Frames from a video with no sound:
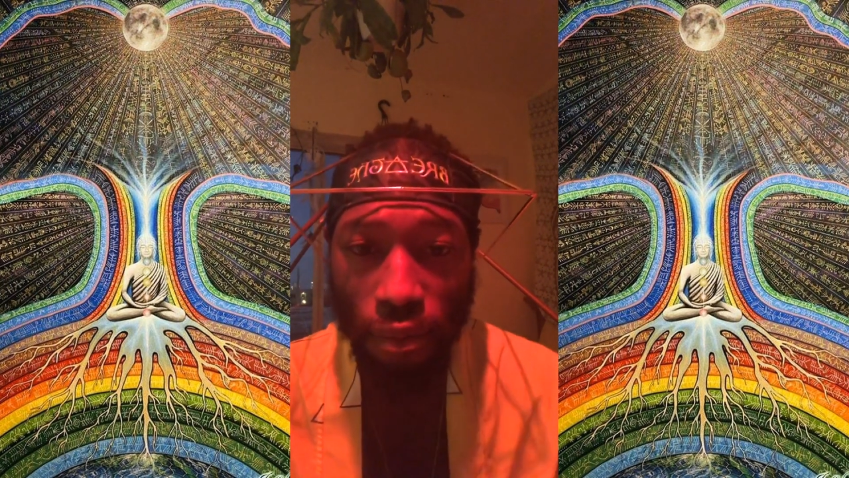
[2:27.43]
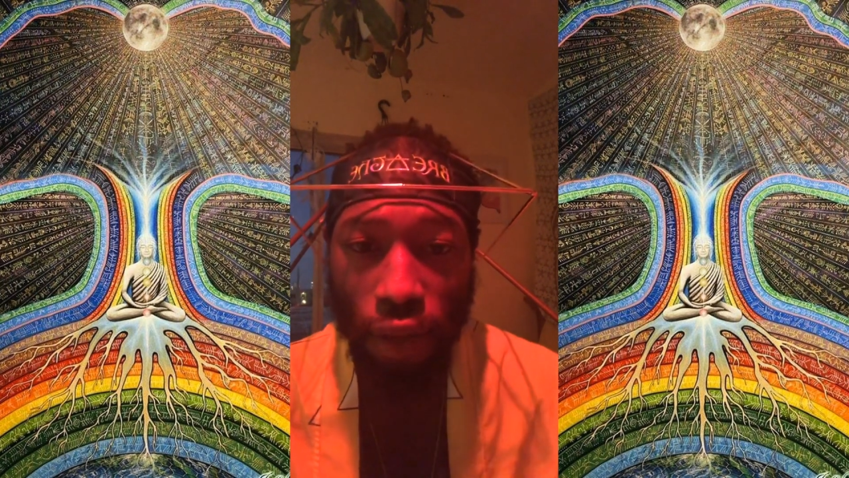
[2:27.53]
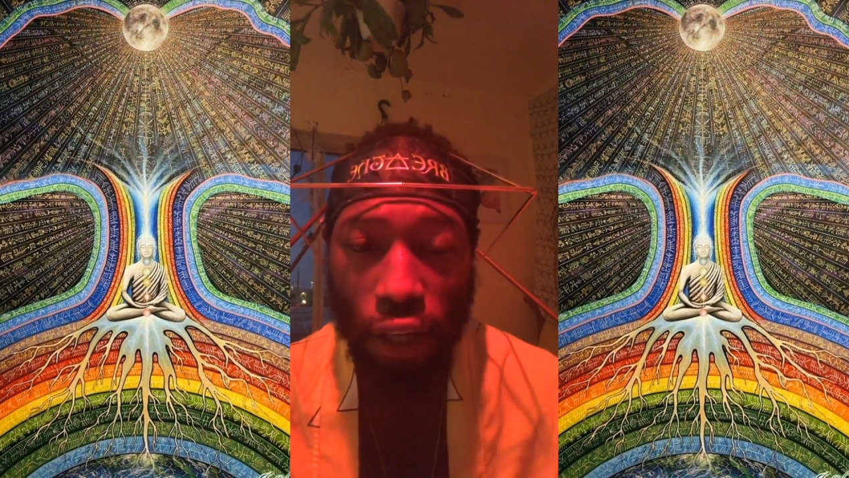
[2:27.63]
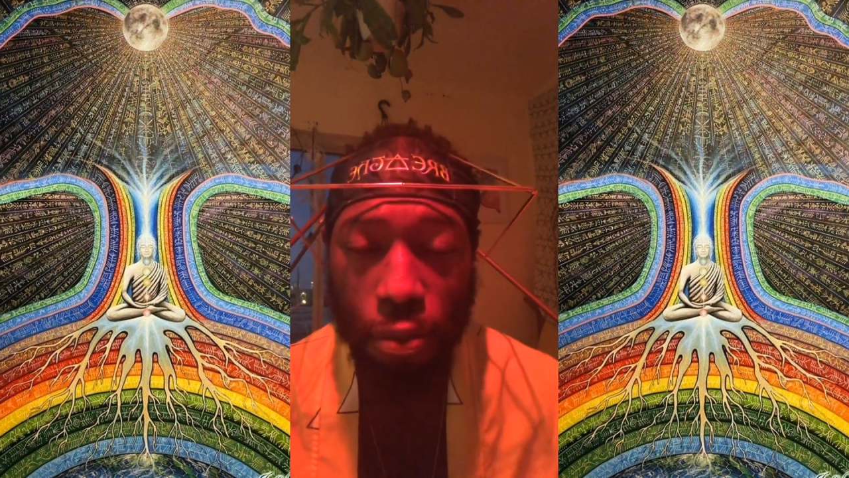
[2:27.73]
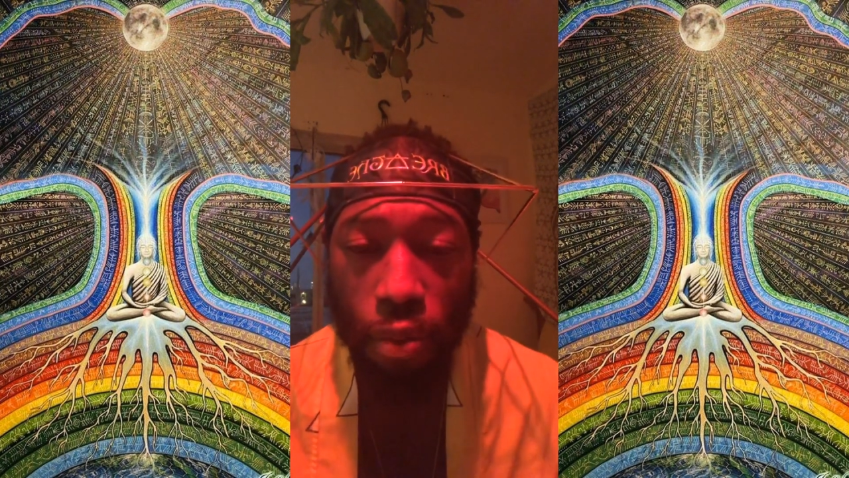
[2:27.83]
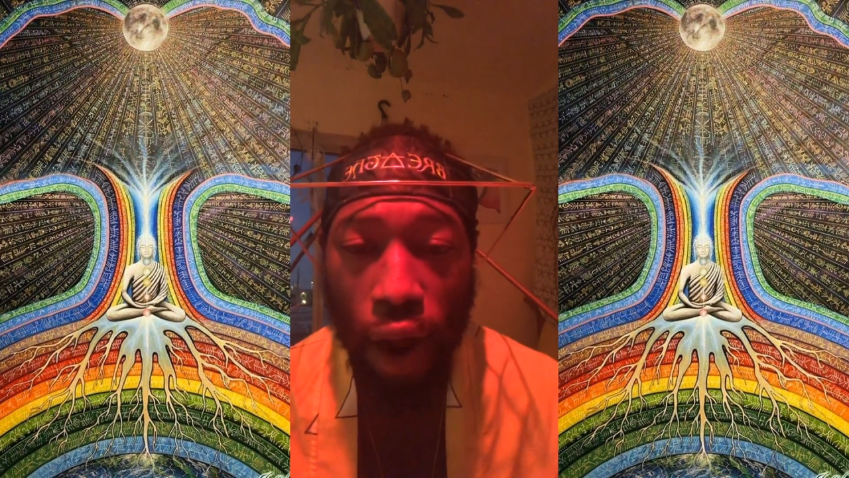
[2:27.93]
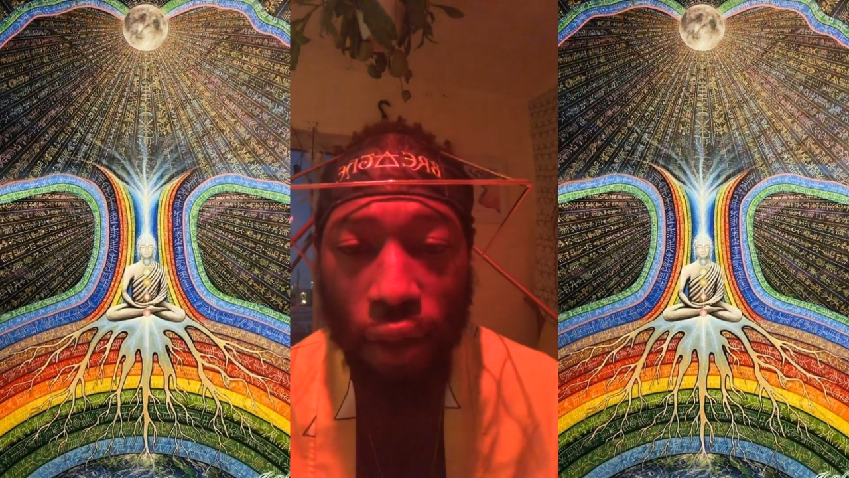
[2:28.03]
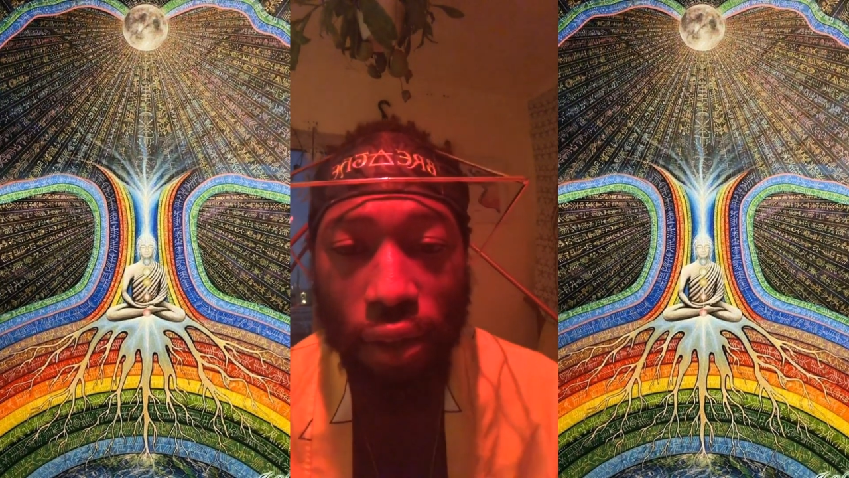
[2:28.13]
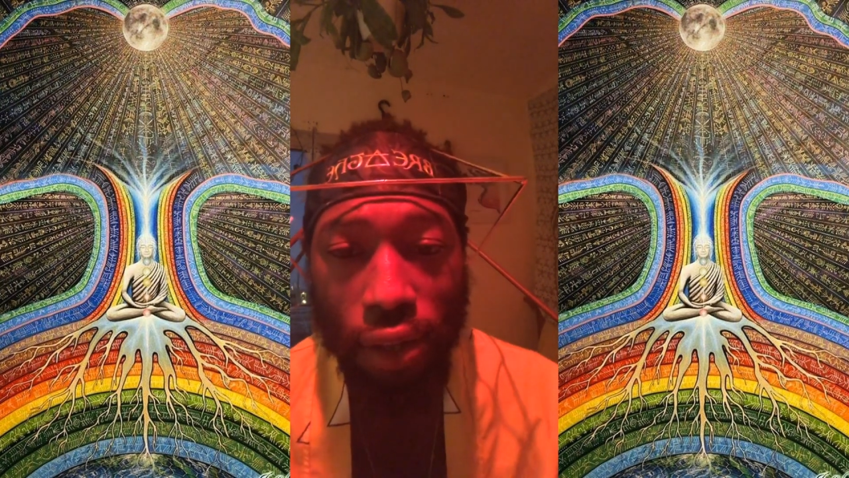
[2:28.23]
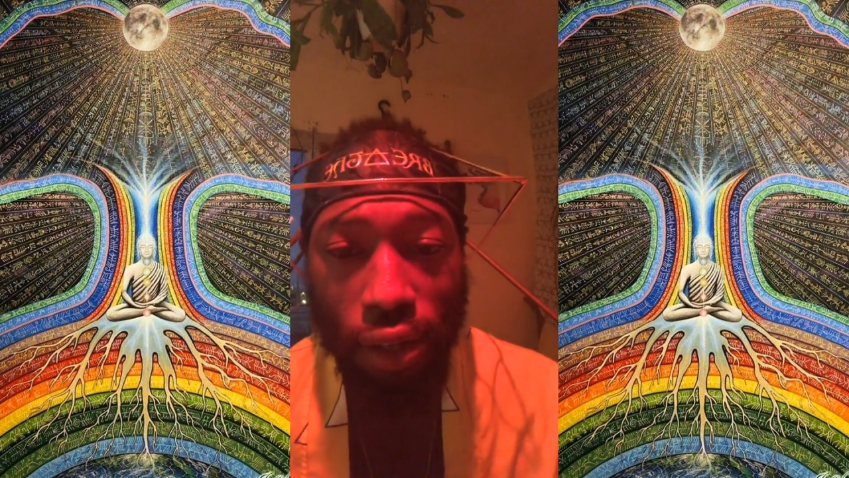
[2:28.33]
these
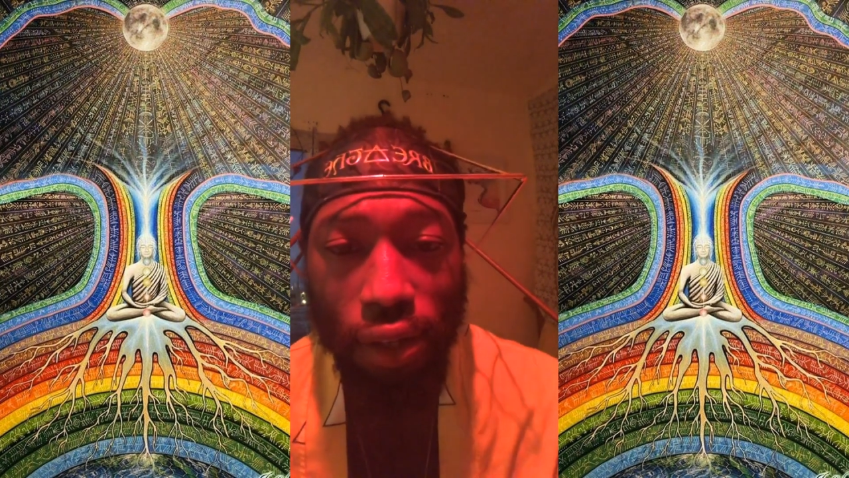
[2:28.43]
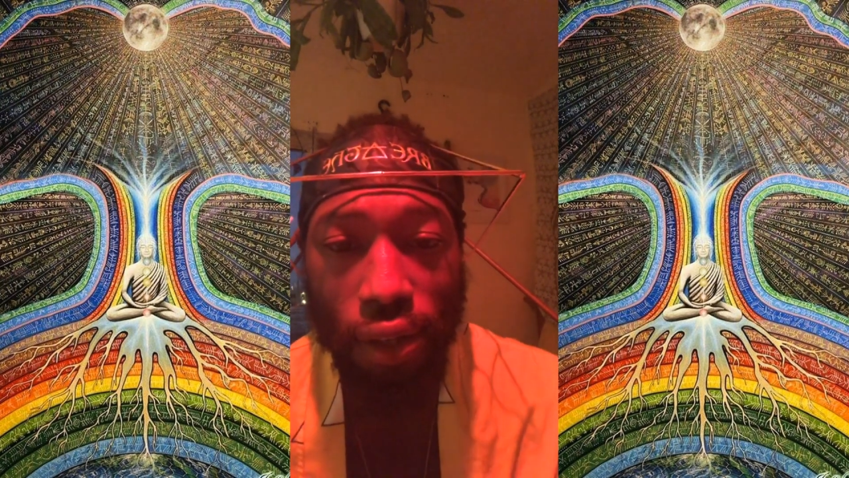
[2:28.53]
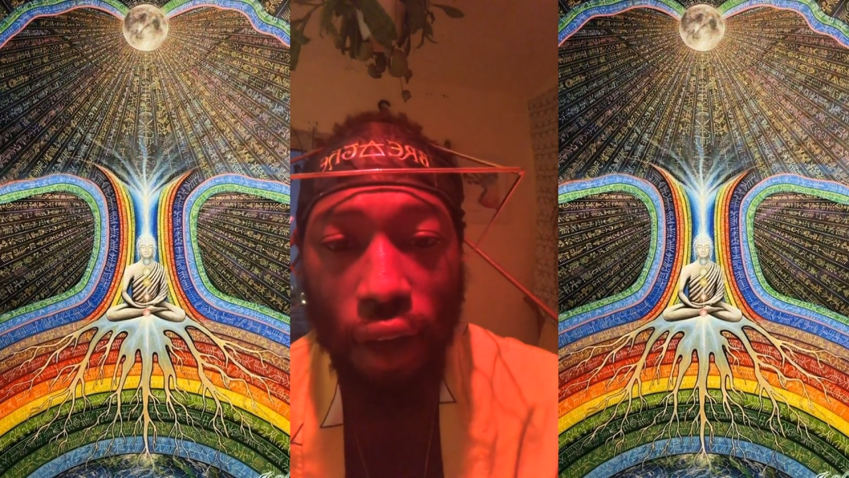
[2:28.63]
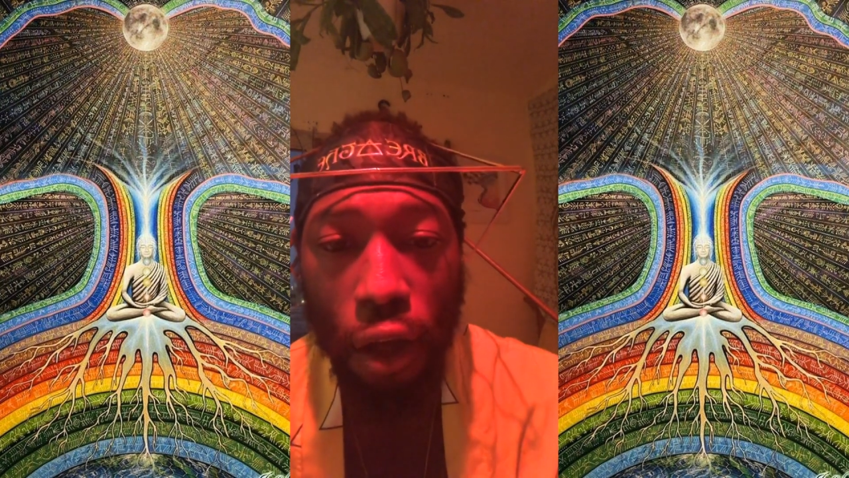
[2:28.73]
practices is